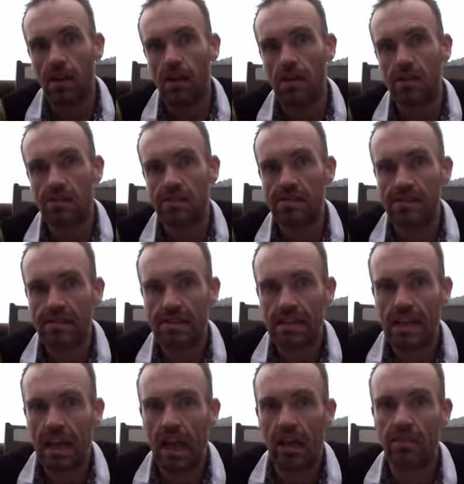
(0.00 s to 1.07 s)
you're not going
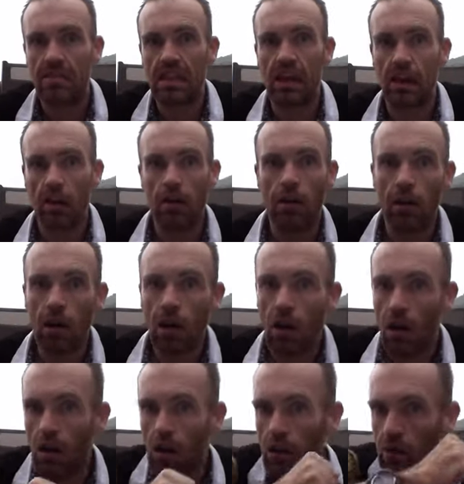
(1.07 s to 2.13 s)
to have that
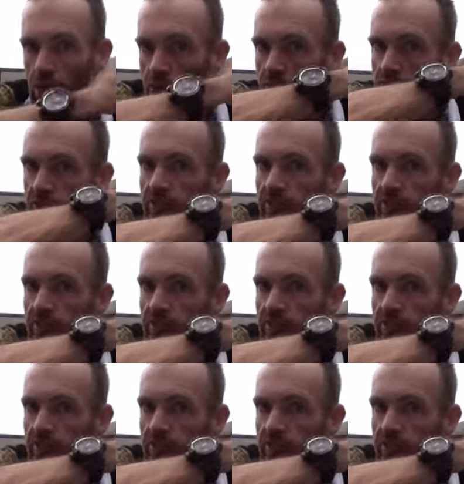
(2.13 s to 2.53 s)
oomph